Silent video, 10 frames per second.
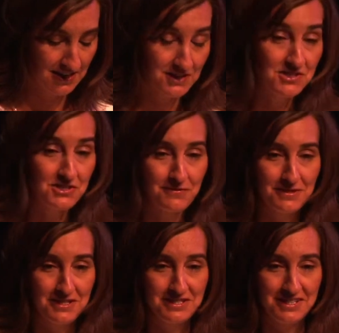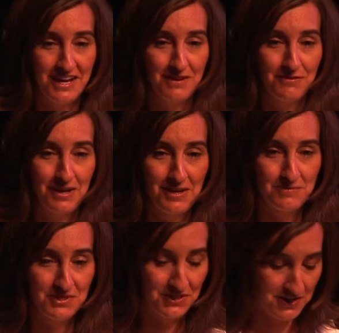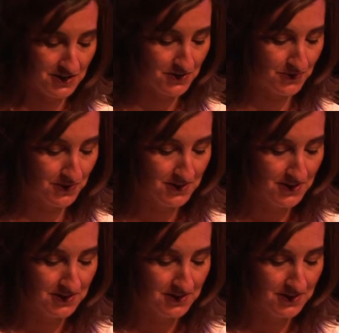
The surface I have come to know,